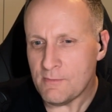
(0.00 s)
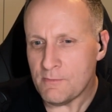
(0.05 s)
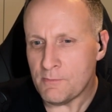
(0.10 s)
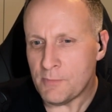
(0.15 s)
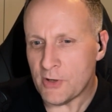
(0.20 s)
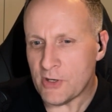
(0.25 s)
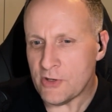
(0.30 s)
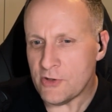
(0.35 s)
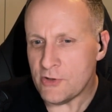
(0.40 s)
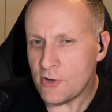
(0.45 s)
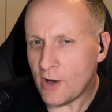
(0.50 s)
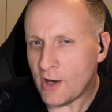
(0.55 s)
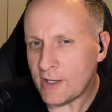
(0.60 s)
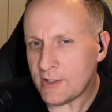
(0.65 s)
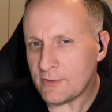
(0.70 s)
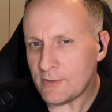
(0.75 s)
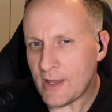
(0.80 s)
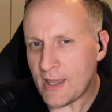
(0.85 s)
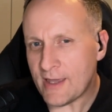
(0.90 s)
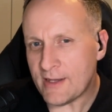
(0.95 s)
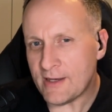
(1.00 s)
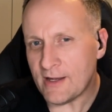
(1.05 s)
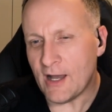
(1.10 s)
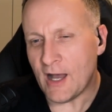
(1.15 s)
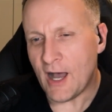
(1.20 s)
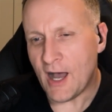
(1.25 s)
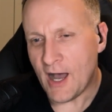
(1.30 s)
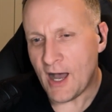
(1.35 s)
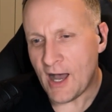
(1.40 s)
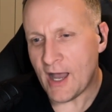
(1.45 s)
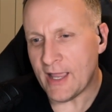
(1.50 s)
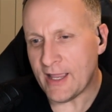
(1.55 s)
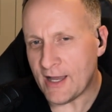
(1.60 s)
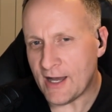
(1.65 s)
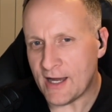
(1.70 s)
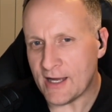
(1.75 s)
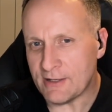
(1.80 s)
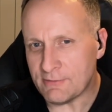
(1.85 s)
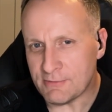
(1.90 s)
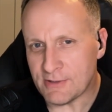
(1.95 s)
but not at a
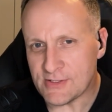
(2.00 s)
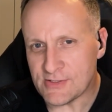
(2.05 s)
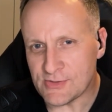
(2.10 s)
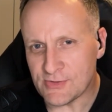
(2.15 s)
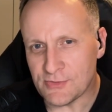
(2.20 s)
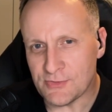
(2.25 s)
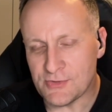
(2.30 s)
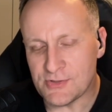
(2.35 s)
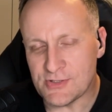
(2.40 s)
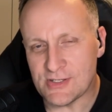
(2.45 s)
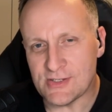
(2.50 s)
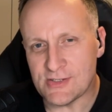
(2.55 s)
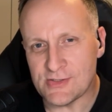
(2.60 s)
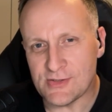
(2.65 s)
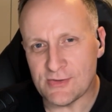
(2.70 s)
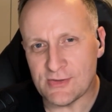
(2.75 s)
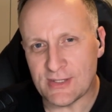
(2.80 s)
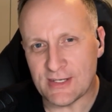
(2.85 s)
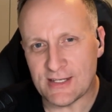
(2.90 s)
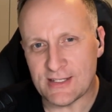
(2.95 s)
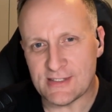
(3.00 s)
high resolution, so that